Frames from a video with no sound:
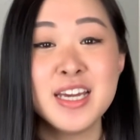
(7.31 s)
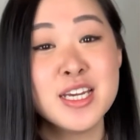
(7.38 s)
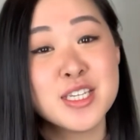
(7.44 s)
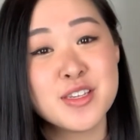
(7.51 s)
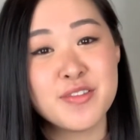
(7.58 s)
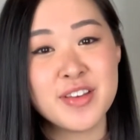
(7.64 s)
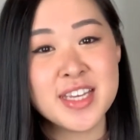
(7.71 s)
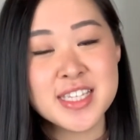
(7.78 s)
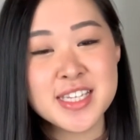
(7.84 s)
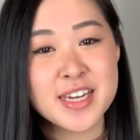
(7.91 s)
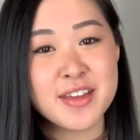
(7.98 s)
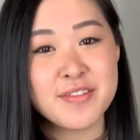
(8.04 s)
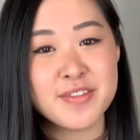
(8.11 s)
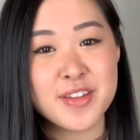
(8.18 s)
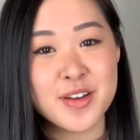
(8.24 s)
So if you're into any
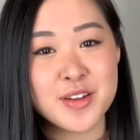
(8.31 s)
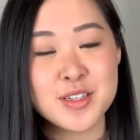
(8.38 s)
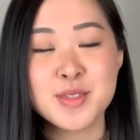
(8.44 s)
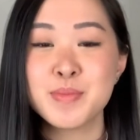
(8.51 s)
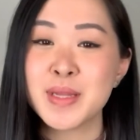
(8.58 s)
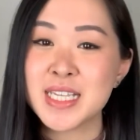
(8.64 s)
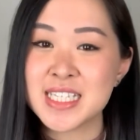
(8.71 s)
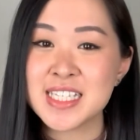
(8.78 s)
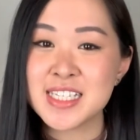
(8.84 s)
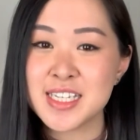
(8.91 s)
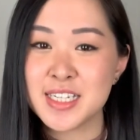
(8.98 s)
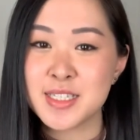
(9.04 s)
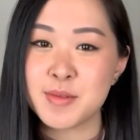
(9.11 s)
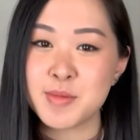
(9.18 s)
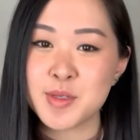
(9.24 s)
of those, please consider
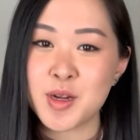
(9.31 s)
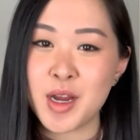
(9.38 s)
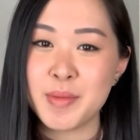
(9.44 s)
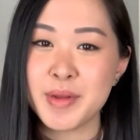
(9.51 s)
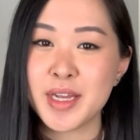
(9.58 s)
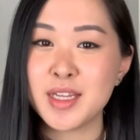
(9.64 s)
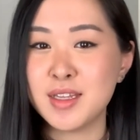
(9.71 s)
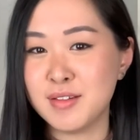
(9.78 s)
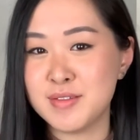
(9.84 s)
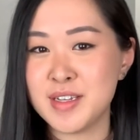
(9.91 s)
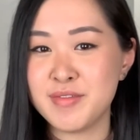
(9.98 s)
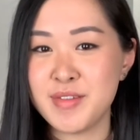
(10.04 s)
subscribing. I'd love to have